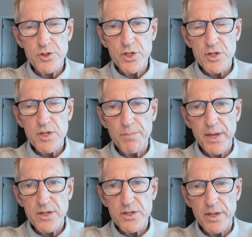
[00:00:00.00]
just some
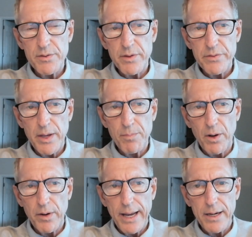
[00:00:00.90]
things that they
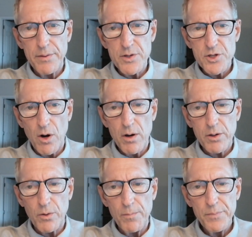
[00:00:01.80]
brought out in this
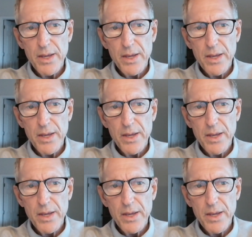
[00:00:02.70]
article.